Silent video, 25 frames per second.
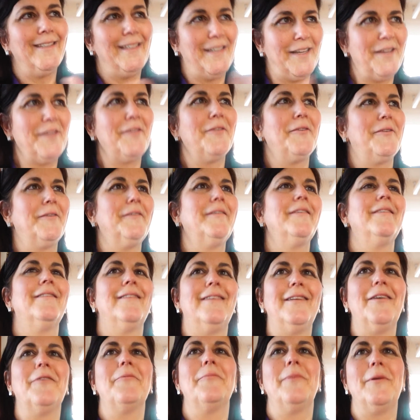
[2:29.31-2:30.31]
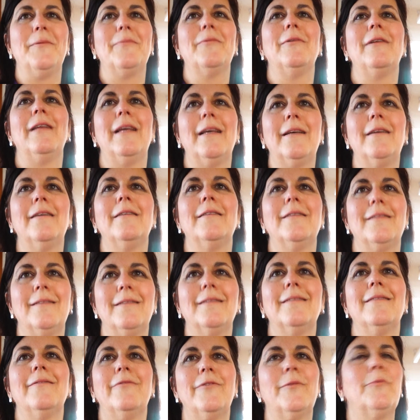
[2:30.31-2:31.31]
other young people like us
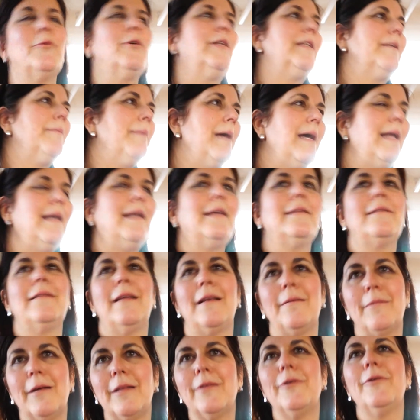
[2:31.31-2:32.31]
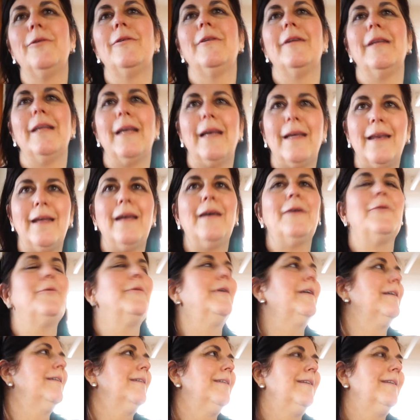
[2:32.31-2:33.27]
from Guatemala, Salvador, Nicaragua.